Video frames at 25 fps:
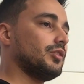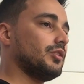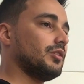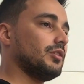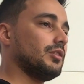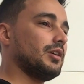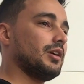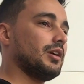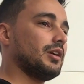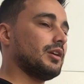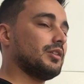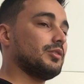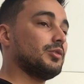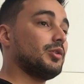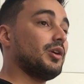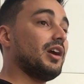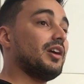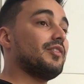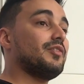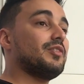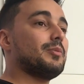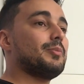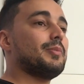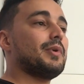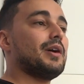Like not
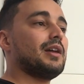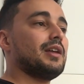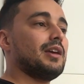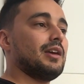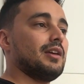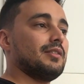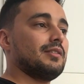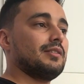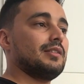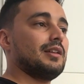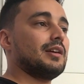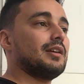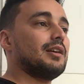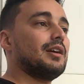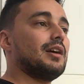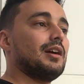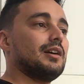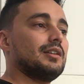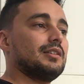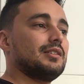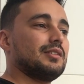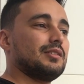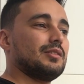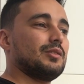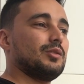everybody has the
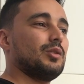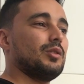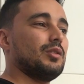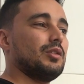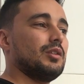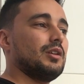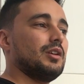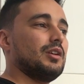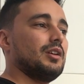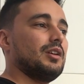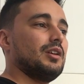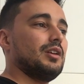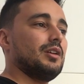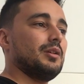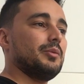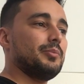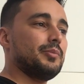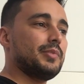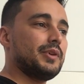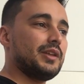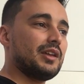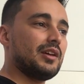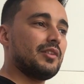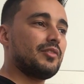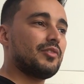guts to
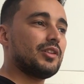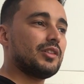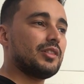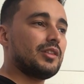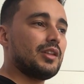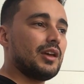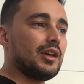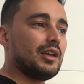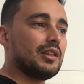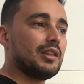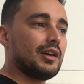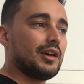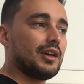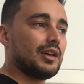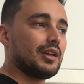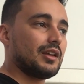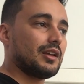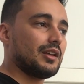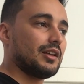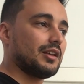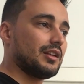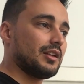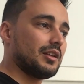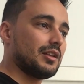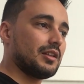be every day like
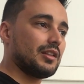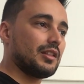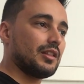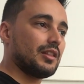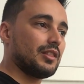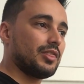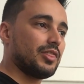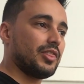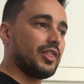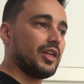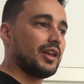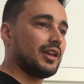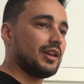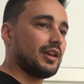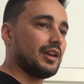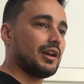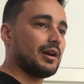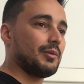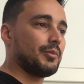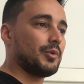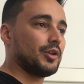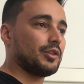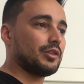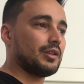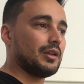thinking
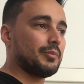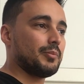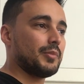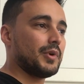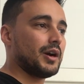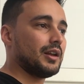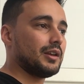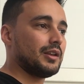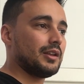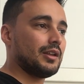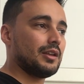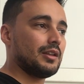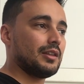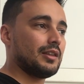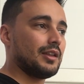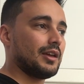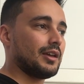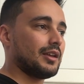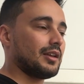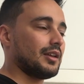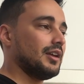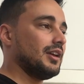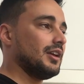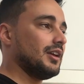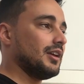about the money, like
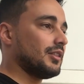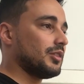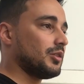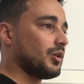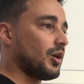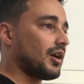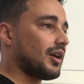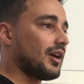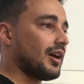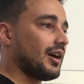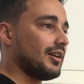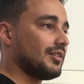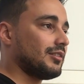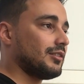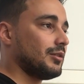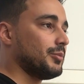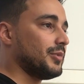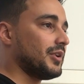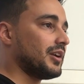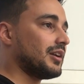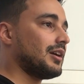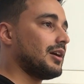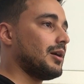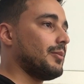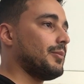not
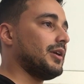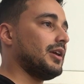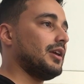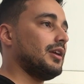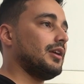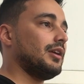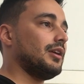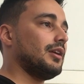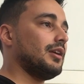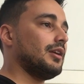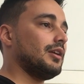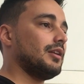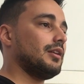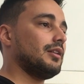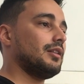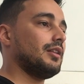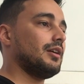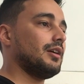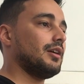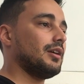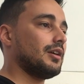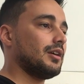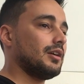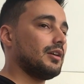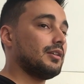customer coming. Like
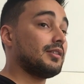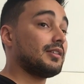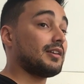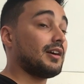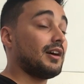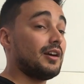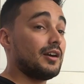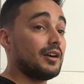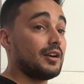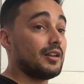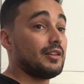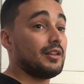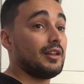it's hard.